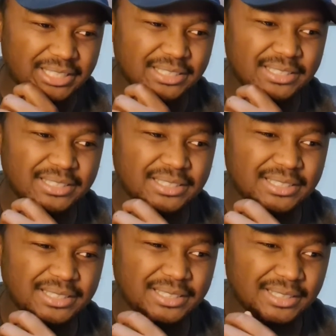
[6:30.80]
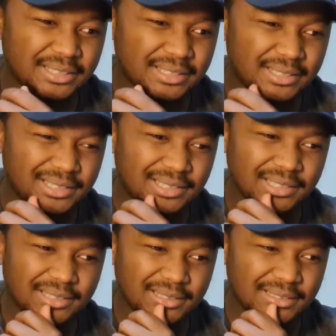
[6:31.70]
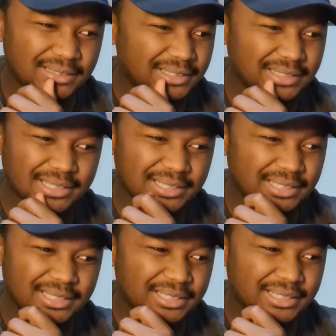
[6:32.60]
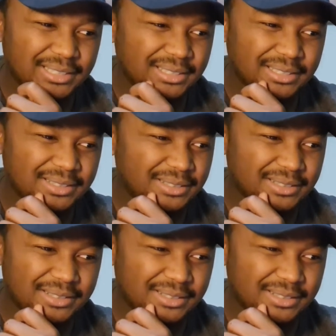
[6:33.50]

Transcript: (silence)